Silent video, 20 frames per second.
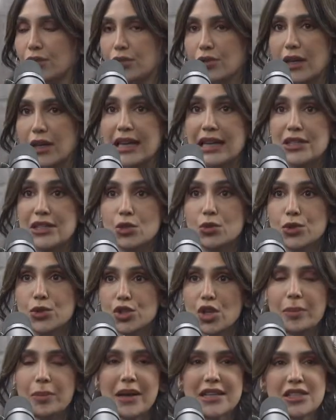He's
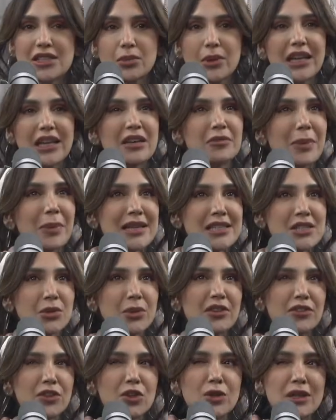also passed away. He passed
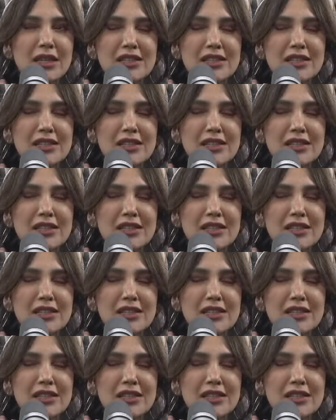away a few